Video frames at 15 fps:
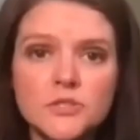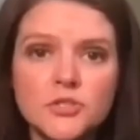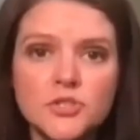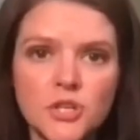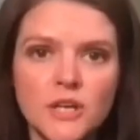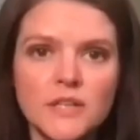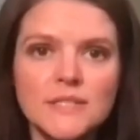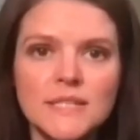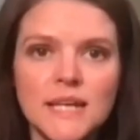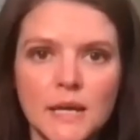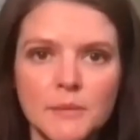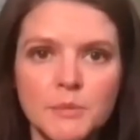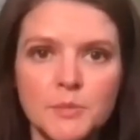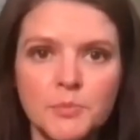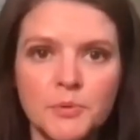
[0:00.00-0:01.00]
just
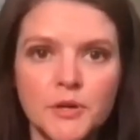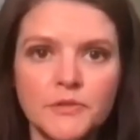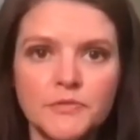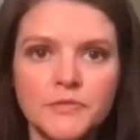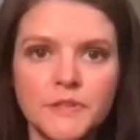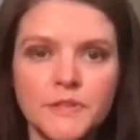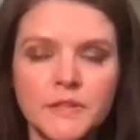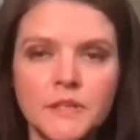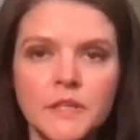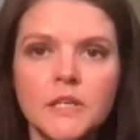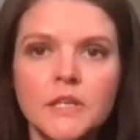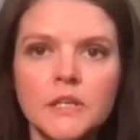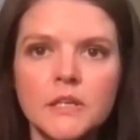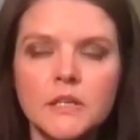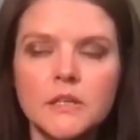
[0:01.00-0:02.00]
ibuprofen.
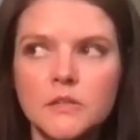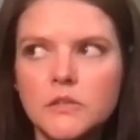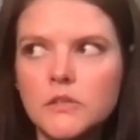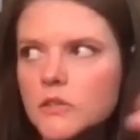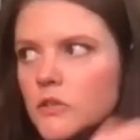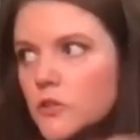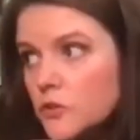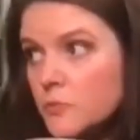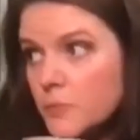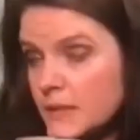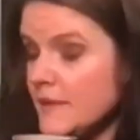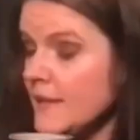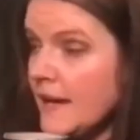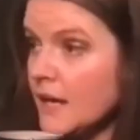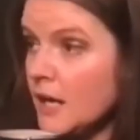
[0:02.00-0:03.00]
You
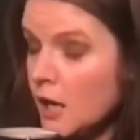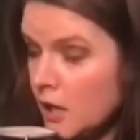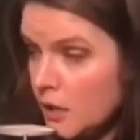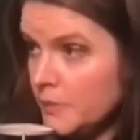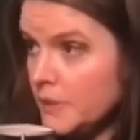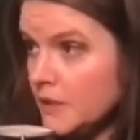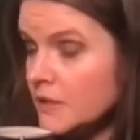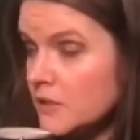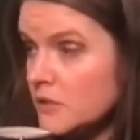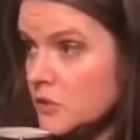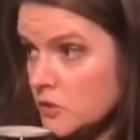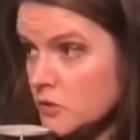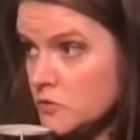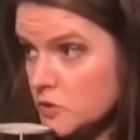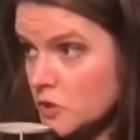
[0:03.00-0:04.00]
mean that commonly
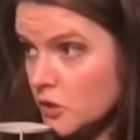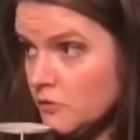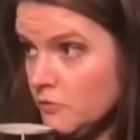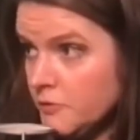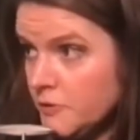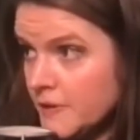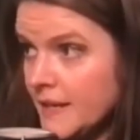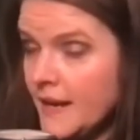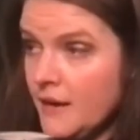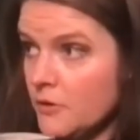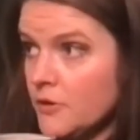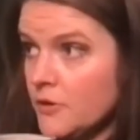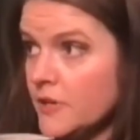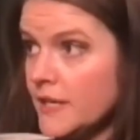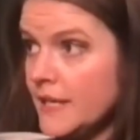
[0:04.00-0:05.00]
used
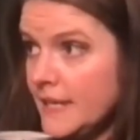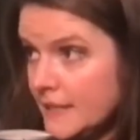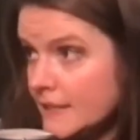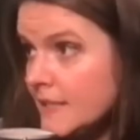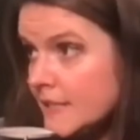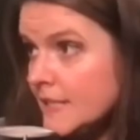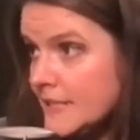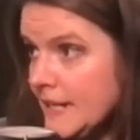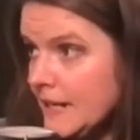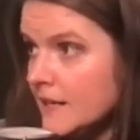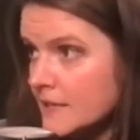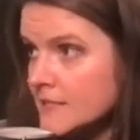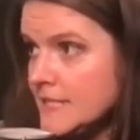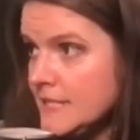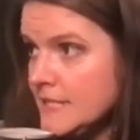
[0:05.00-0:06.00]
over-the-counter kidney
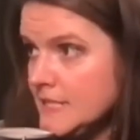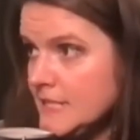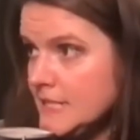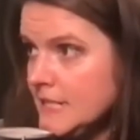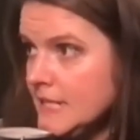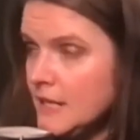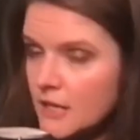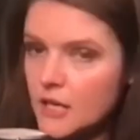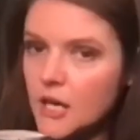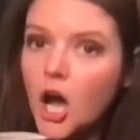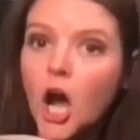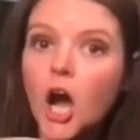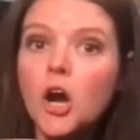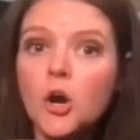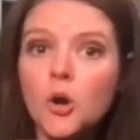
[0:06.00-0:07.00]
toxin?
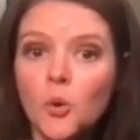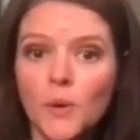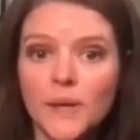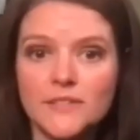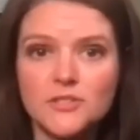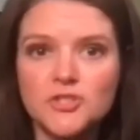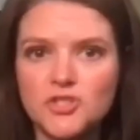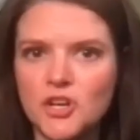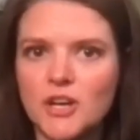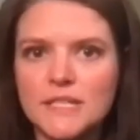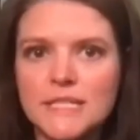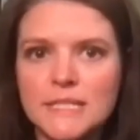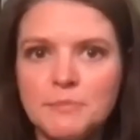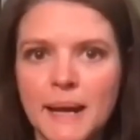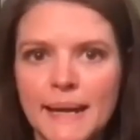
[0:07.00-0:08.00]
Oh, it's
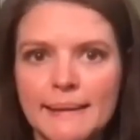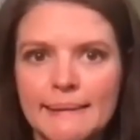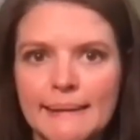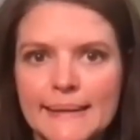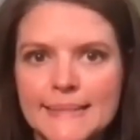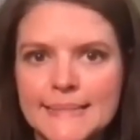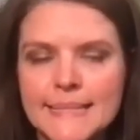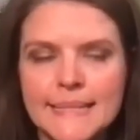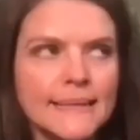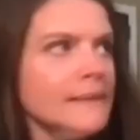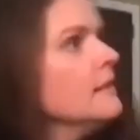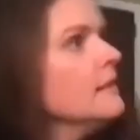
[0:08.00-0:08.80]
just Mylanta.